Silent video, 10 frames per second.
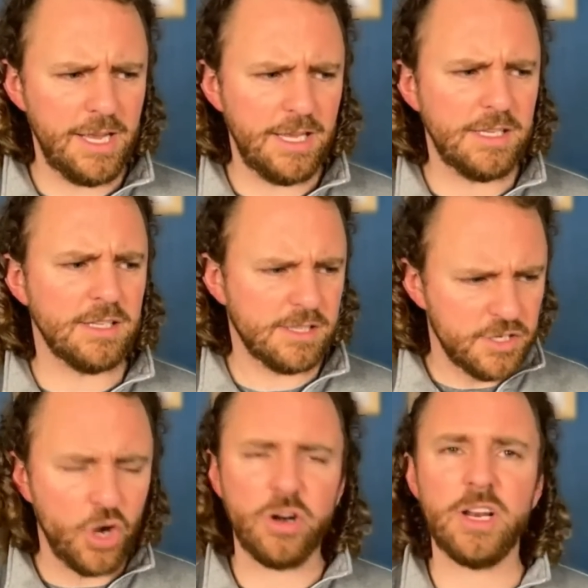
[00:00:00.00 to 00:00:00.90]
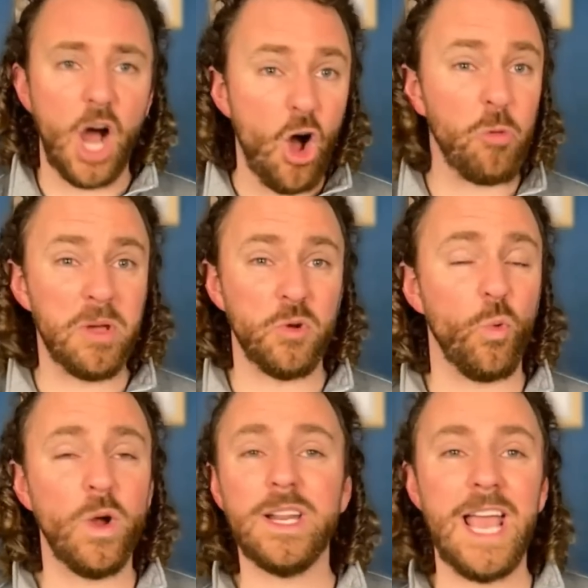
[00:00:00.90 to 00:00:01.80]
started all but
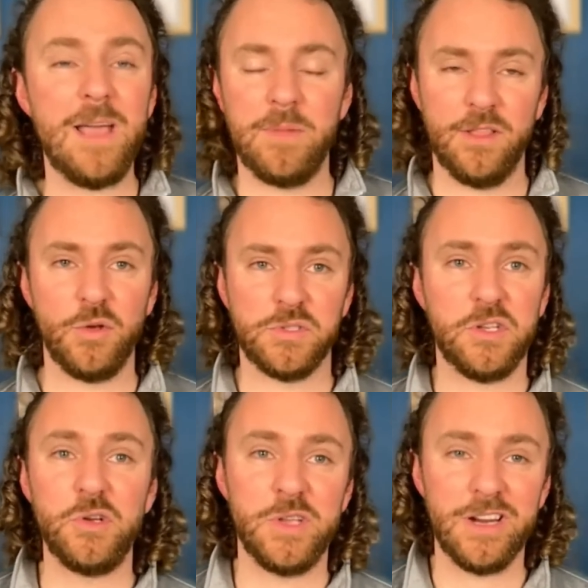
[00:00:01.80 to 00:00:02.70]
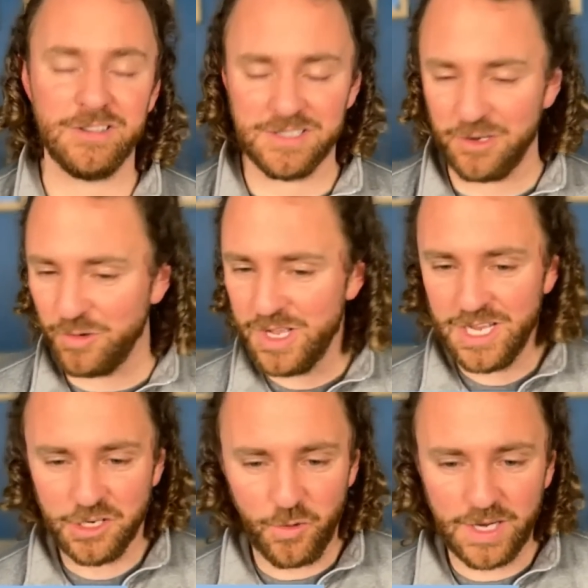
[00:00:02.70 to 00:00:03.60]
one game in those 2 years. So
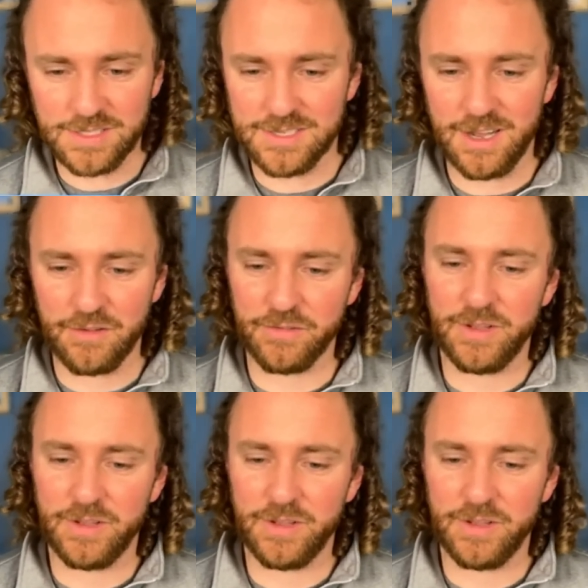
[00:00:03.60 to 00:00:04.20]
great stuff